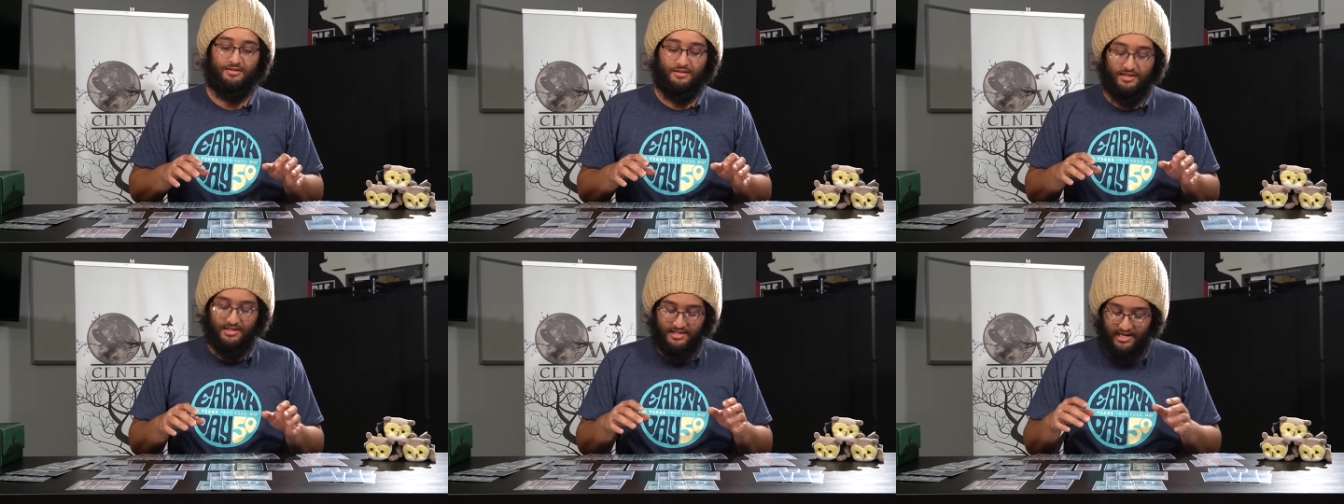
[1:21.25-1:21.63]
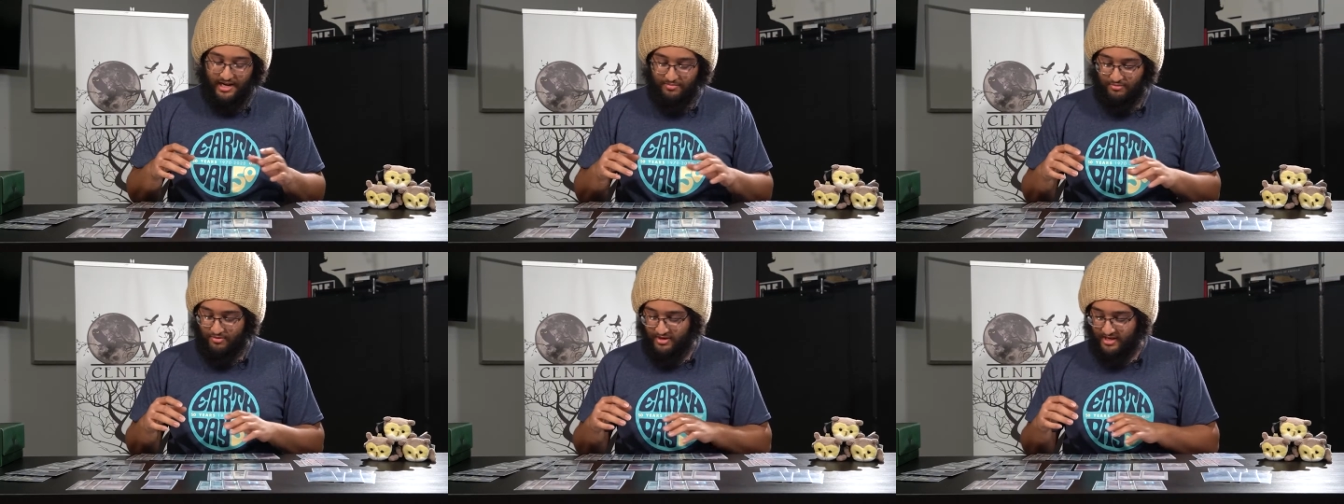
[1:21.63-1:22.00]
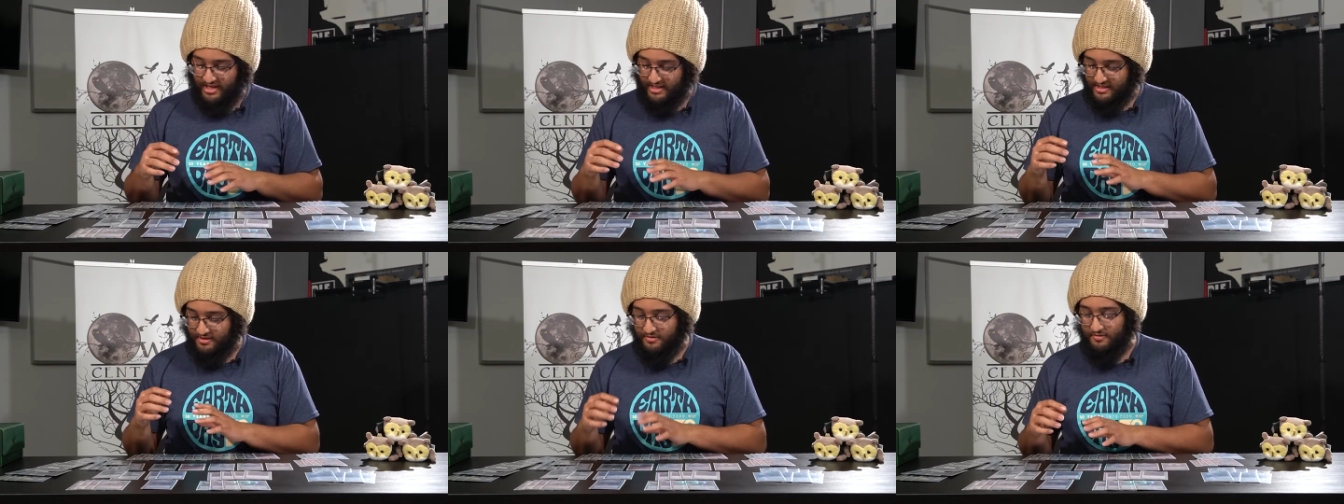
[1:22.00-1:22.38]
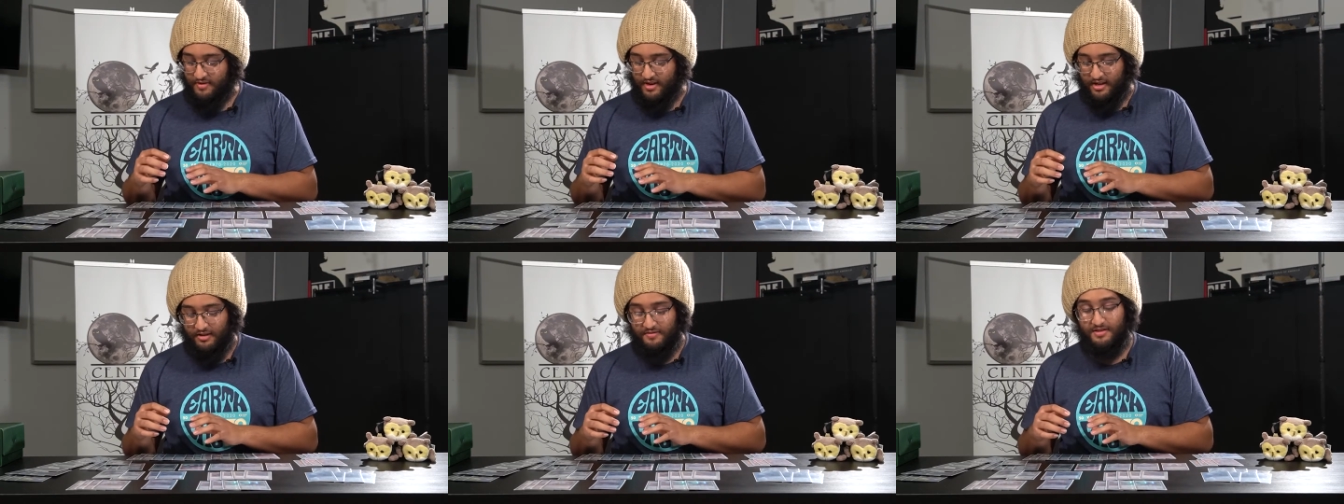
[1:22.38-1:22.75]
The sideboard has 2
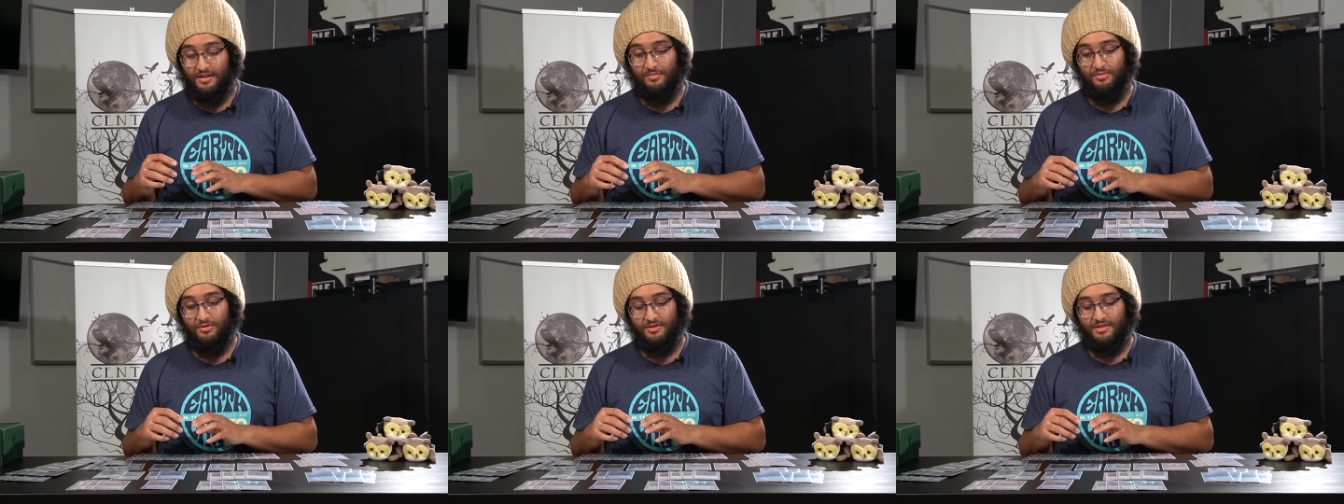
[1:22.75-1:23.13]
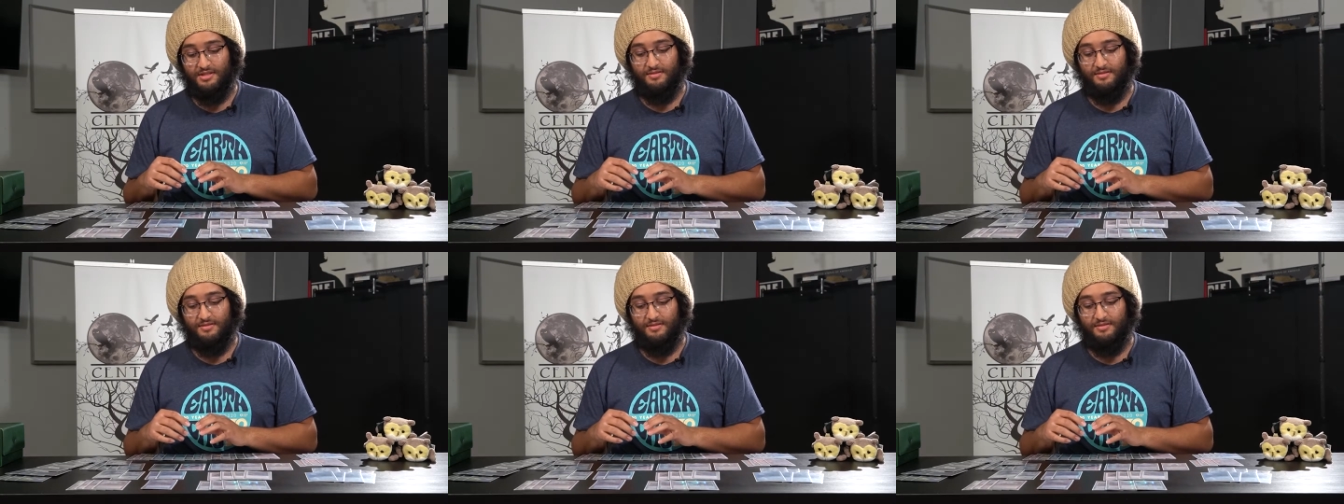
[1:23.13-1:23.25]
Veil of Summers.